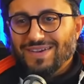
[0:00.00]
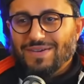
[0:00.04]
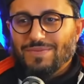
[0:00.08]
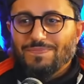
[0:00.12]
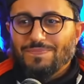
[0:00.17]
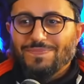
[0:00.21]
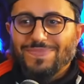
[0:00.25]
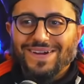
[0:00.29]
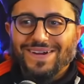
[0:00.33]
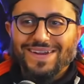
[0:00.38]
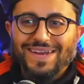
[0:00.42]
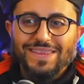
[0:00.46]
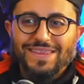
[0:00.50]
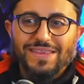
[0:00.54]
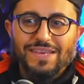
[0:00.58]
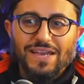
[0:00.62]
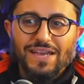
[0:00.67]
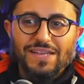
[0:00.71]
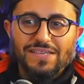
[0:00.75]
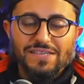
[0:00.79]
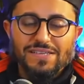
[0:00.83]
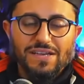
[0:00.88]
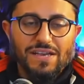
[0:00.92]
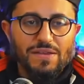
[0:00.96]
But at
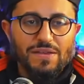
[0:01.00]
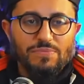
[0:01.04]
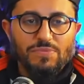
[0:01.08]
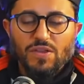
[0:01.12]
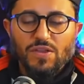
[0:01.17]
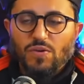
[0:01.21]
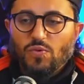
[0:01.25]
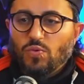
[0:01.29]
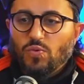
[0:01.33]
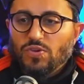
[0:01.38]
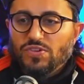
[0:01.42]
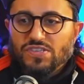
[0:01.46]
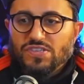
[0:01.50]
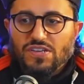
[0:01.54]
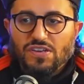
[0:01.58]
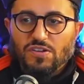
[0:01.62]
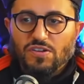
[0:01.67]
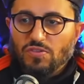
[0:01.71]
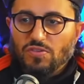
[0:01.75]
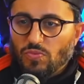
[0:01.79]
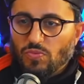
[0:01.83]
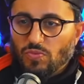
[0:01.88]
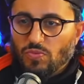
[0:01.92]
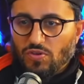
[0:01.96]
that time, there wasn't a
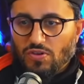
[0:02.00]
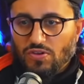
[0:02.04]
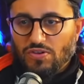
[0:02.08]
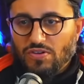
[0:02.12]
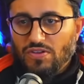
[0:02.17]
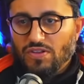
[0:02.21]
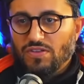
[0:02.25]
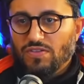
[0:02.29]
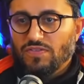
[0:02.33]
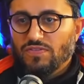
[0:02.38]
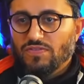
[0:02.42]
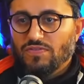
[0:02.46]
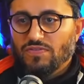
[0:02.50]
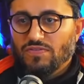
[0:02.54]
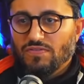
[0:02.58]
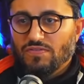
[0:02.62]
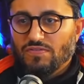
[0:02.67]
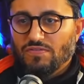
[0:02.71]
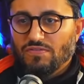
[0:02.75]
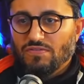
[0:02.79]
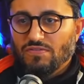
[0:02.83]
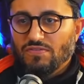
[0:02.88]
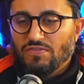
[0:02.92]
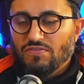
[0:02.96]
global audience.
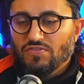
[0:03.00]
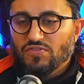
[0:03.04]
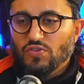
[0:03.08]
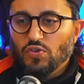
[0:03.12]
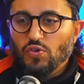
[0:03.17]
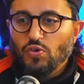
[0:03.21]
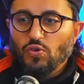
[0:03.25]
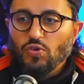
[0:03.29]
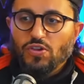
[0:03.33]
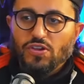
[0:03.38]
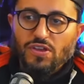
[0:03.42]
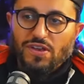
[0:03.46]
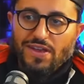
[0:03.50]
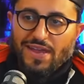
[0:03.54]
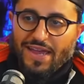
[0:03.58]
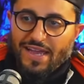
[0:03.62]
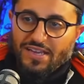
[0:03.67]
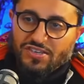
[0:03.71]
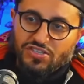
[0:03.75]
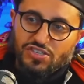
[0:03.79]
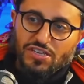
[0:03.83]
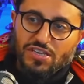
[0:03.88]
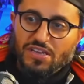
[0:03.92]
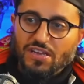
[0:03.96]
So you could
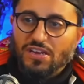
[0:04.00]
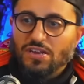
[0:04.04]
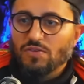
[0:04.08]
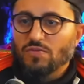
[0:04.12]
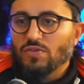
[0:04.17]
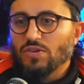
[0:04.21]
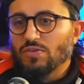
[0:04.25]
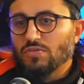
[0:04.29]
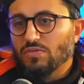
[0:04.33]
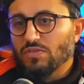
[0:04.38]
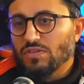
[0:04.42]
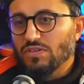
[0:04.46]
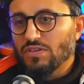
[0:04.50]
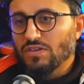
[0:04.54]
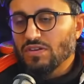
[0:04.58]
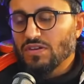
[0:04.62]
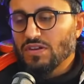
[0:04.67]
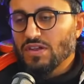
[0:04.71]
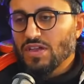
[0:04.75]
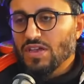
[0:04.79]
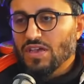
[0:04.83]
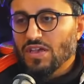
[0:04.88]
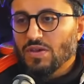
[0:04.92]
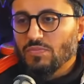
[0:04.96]
actually get away with
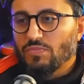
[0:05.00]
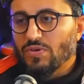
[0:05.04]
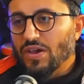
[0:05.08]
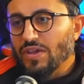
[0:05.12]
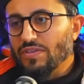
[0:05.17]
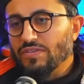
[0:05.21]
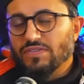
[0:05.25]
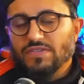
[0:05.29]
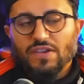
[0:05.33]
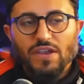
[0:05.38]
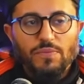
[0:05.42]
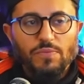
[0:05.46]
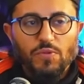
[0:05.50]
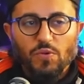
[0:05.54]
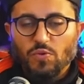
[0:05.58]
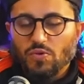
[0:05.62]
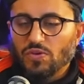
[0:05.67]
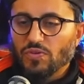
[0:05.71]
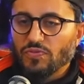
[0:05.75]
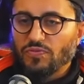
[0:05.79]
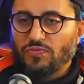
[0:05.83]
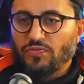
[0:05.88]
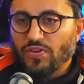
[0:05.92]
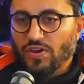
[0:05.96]
it. And by the time the
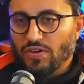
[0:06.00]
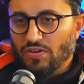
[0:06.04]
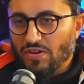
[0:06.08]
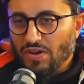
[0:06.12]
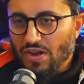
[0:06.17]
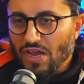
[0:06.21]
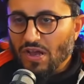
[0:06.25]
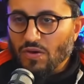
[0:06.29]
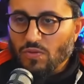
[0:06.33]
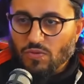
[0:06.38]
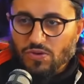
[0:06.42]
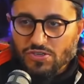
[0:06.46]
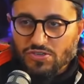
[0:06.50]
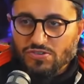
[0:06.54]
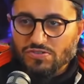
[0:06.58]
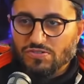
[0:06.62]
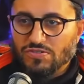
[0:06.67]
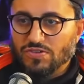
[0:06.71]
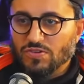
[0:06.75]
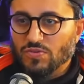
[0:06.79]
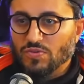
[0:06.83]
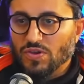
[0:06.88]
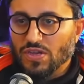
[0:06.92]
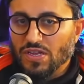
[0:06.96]
world figured out what you're
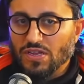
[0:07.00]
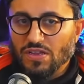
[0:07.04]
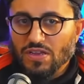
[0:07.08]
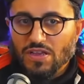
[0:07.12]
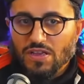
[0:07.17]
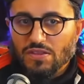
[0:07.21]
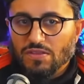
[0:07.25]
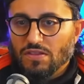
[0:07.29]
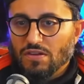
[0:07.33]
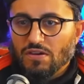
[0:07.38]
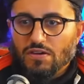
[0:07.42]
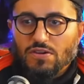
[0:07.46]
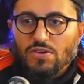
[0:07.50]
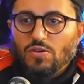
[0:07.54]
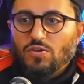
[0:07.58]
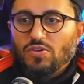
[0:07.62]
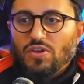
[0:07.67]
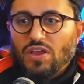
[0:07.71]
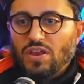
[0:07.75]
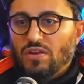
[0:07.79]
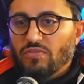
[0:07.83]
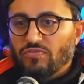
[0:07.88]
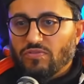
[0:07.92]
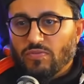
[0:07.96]
doing, there are no
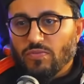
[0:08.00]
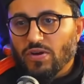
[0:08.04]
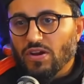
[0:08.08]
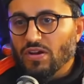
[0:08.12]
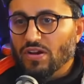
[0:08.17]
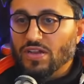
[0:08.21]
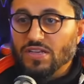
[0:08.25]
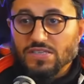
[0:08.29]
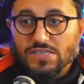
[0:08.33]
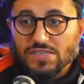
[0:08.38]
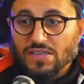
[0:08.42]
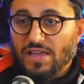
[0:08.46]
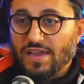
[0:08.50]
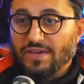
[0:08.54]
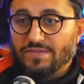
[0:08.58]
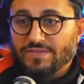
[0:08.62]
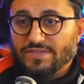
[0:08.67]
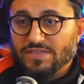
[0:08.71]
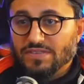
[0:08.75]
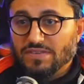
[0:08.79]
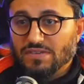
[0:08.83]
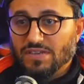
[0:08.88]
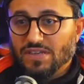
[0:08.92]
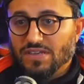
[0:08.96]
Native Americans
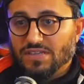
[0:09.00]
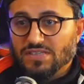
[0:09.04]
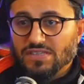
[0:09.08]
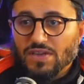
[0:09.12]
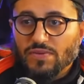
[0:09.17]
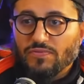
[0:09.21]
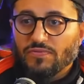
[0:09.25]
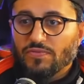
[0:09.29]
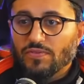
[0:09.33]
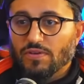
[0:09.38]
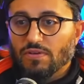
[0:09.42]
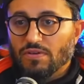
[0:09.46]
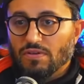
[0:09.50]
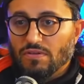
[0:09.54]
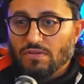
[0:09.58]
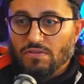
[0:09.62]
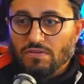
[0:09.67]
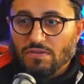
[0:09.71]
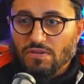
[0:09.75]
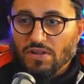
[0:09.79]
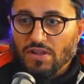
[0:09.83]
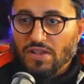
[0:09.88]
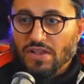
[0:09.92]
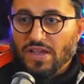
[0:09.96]
left except
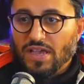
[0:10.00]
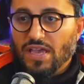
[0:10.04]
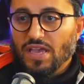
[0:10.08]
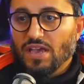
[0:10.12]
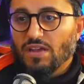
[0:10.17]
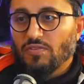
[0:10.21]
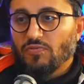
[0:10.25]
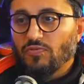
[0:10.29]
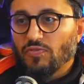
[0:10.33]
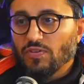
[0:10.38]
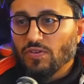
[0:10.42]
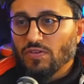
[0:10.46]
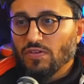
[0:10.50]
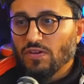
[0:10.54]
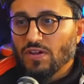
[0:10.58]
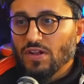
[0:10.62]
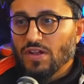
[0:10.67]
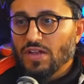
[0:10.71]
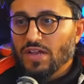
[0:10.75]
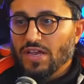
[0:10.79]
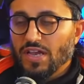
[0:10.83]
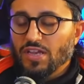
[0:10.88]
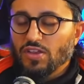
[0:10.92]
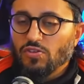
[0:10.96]
for a handful.
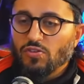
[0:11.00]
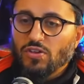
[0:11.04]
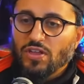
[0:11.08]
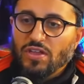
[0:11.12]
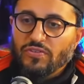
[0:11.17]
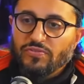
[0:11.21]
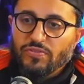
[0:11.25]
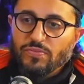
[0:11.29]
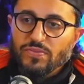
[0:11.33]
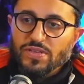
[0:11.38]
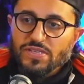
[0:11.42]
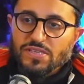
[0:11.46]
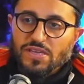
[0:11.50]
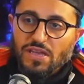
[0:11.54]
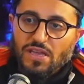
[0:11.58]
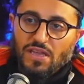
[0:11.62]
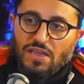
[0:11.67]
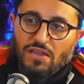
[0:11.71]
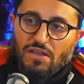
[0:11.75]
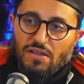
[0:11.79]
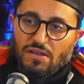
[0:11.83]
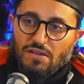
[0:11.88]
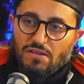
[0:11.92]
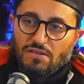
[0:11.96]
And you give them a
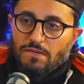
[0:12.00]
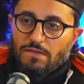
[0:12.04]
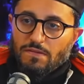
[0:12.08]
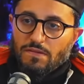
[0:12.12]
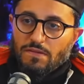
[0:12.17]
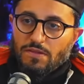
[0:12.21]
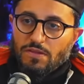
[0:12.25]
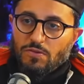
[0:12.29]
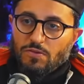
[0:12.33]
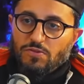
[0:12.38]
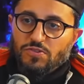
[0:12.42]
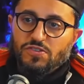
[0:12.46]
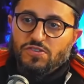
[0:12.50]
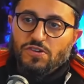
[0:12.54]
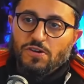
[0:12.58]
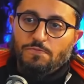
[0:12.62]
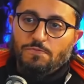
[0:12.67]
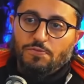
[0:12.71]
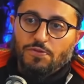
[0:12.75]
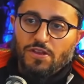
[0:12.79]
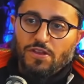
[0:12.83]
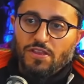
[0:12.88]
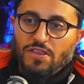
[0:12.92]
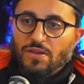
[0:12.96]
day, you start
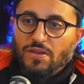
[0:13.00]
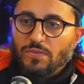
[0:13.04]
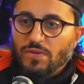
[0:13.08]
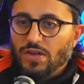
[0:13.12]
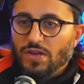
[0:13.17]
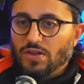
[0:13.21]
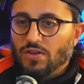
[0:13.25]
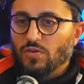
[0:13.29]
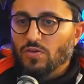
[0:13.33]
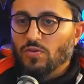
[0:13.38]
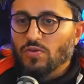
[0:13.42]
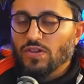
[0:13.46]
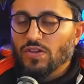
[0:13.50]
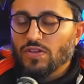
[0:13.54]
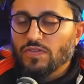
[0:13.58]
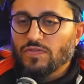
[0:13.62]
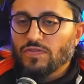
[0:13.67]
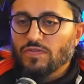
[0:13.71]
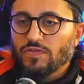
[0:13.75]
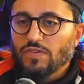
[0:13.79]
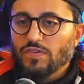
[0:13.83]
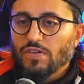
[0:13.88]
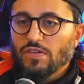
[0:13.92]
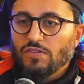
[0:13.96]
putting them on
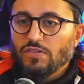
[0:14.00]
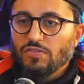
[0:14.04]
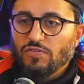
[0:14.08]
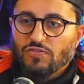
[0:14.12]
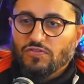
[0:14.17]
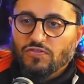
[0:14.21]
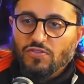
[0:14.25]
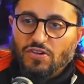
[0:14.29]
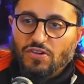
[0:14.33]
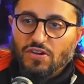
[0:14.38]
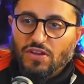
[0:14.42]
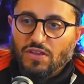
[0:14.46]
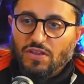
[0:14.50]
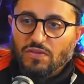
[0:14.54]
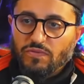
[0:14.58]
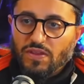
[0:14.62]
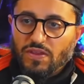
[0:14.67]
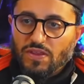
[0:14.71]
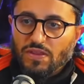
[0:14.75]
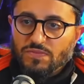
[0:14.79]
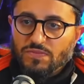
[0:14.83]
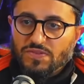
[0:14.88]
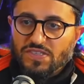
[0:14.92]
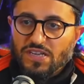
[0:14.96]
coins, you start
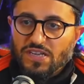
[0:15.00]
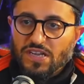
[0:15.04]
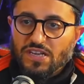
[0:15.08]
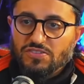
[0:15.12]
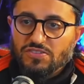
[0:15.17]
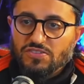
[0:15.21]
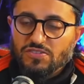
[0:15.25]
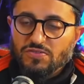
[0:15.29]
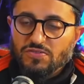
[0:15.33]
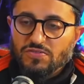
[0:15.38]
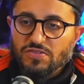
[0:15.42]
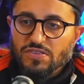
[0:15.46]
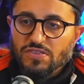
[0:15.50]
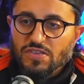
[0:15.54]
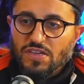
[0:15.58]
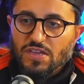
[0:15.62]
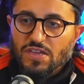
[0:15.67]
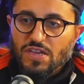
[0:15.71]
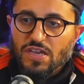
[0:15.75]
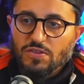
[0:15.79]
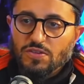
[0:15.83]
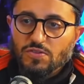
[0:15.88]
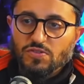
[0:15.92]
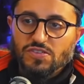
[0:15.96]
giving them statues,
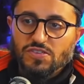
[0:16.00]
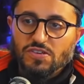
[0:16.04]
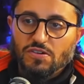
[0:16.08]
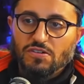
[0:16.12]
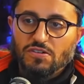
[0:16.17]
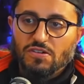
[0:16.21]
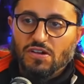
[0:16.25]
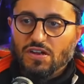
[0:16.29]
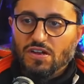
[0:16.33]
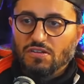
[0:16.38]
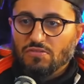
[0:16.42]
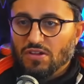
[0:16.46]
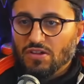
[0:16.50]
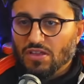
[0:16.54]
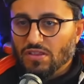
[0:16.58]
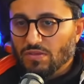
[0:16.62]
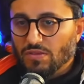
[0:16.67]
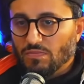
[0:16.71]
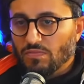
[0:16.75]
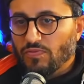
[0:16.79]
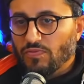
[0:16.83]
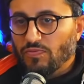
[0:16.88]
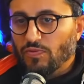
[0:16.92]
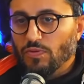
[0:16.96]
and you start honoring
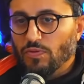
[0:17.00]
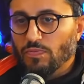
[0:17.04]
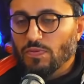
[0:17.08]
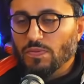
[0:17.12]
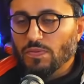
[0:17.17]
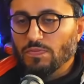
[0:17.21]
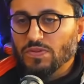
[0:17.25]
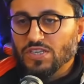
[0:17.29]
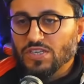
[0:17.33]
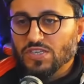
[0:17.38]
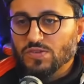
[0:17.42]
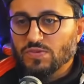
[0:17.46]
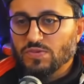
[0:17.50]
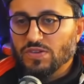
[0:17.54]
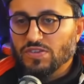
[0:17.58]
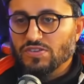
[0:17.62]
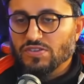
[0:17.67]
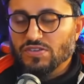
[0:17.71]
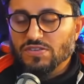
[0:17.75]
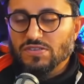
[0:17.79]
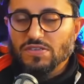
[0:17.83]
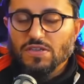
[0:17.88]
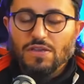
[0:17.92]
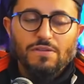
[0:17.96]
them before public
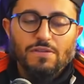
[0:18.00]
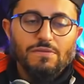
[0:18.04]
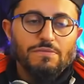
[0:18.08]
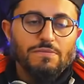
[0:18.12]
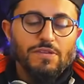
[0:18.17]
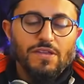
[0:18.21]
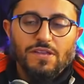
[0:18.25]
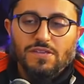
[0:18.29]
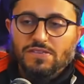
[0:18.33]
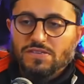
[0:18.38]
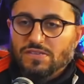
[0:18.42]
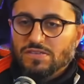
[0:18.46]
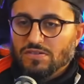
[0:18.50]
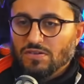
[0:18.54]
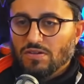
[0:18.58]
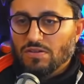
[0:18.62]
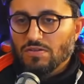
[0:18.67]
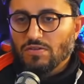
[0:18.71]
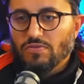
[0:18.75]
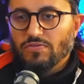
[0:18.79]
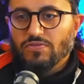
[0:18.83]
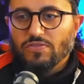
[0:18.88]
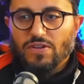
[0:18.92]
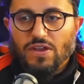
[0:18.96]
speeches because it's
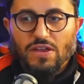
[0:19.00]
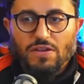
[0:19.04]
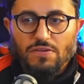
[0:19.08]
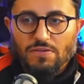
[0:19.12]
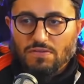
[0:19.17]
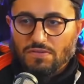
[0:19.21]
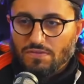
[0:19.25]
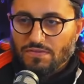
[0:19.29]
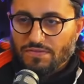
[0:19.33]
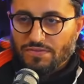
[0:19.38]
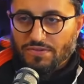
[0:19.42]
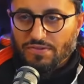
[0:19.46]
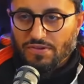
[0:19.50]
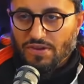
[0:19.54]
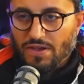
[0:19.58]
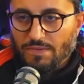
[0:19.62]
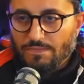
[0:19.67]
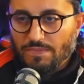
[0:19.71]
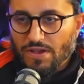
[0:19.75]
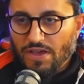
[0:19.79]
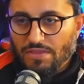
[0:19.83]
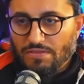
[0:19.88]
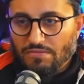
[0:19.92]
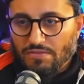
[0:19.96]
all over now. They're
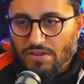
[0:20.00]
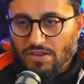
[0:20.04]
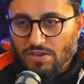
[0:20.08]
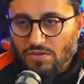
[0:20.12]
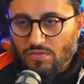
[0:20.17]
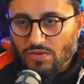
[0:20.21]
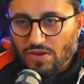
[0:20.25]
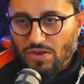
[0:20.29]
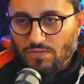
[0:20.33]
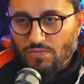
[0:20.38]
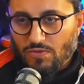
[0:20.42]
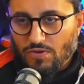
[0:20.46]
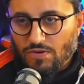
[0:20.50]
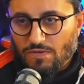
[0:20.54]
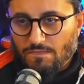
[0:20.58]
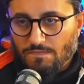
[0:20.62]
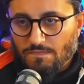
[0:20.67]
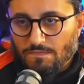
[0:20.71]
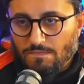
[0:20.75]
not bothering you anymore.